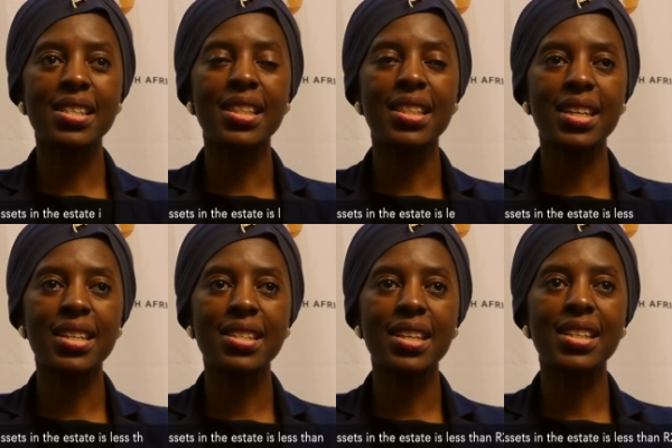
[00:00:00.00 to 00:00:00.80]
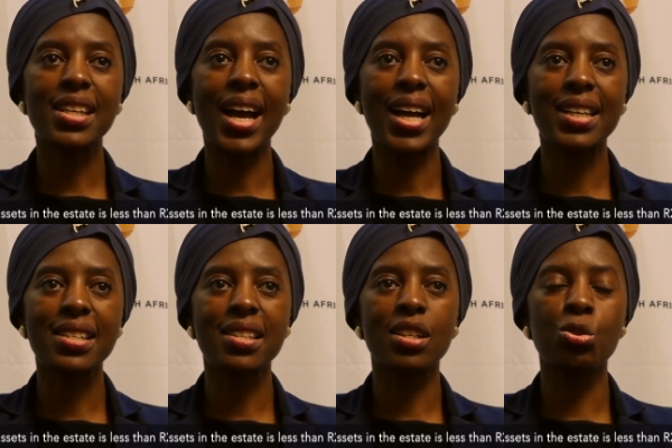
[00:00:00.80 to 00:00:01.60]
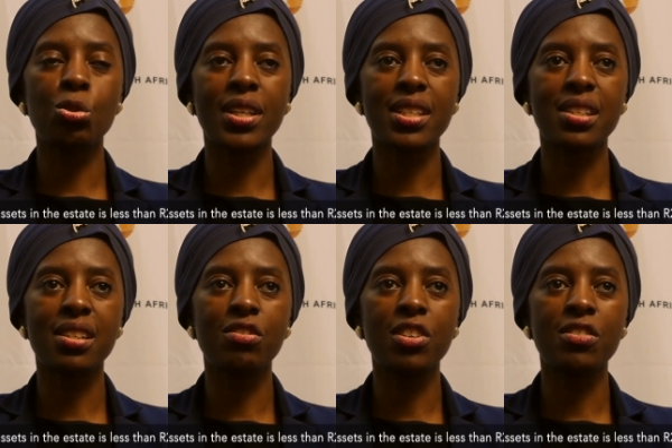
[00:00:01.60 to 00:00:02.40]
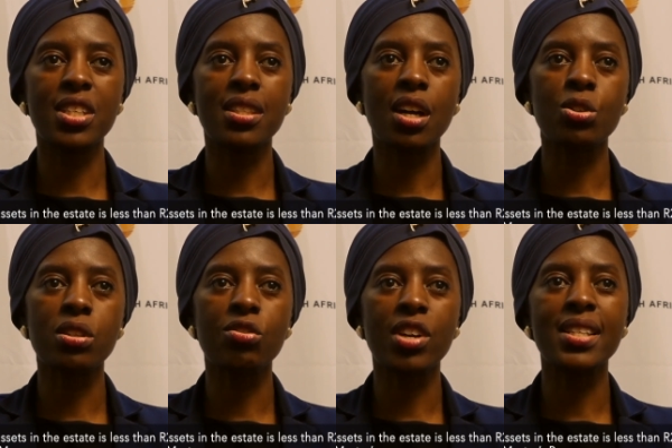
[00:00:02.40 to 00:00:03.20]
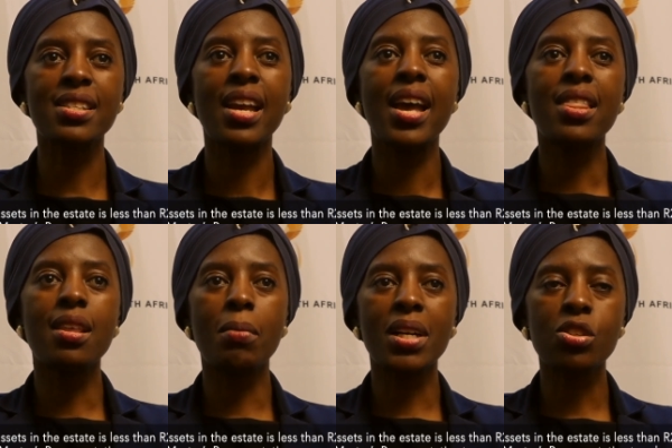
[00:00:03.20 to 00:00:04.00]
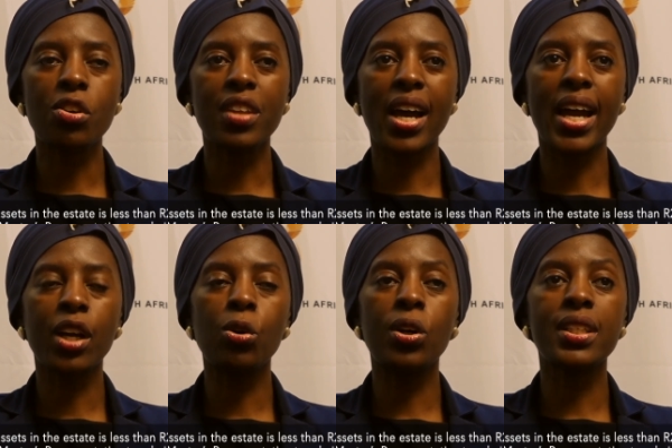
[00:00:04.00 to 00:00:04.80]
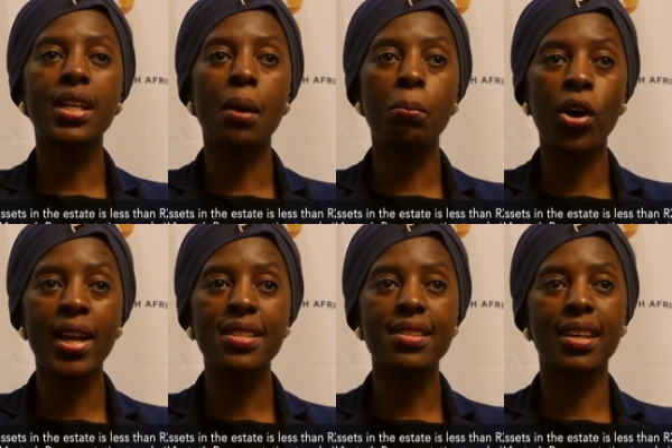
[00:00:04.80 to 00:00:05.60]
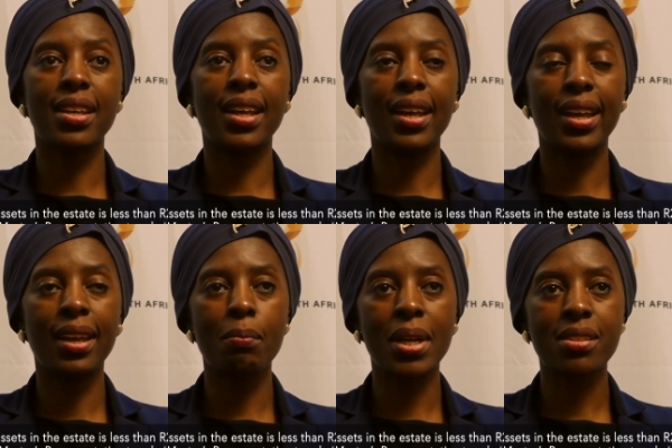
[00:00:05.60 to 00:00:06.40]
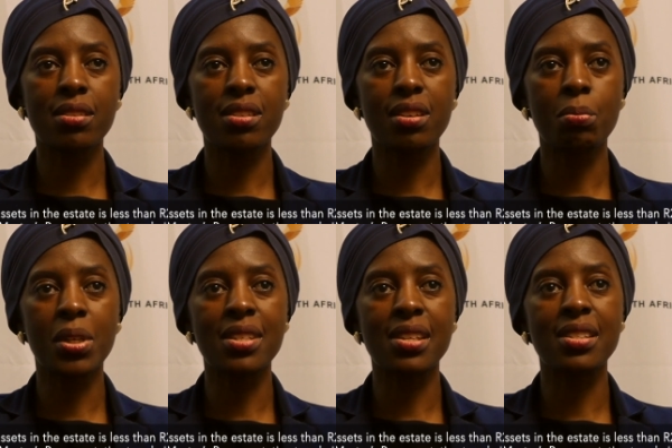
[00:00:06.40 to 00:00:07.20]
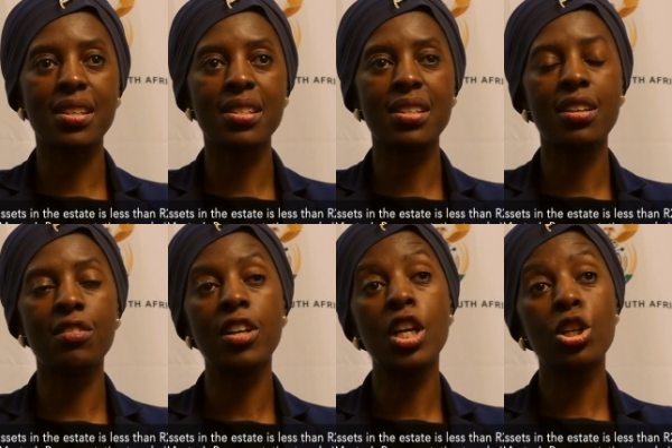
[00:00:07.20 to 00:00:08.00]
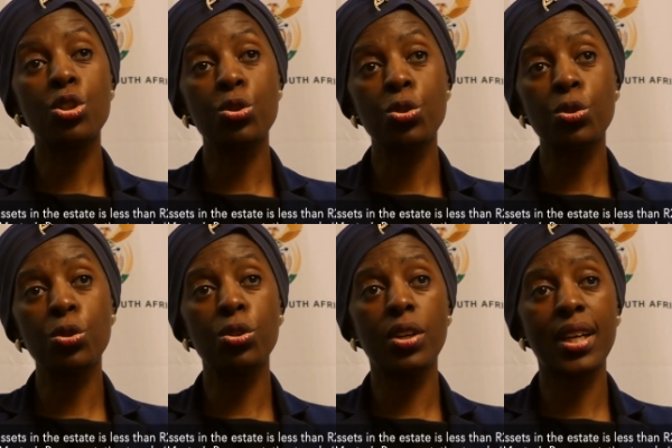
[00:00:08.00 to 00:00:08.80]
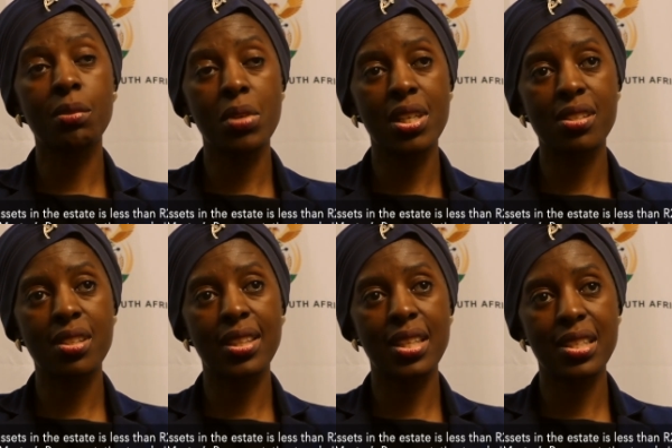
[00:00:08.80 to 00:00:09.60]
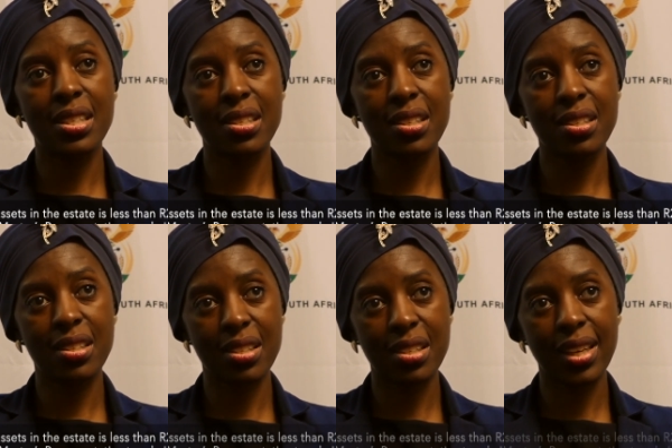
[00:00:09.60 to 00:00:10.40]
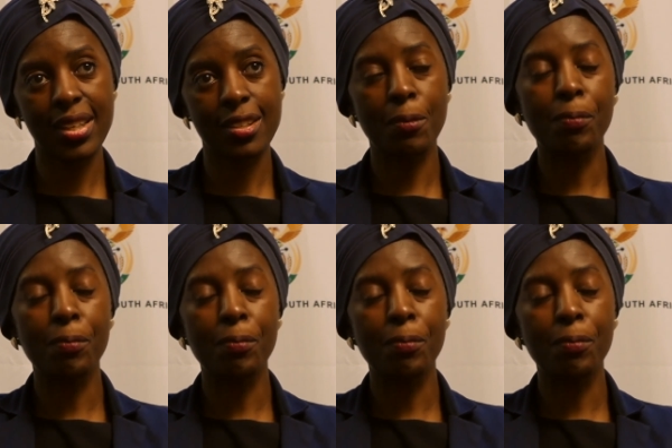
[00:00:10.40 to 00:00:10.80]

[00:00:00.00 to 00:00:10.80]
in the estate are less than 250,000 rands, the Master of the High Court appoints a master's representative to administer the deceased estate.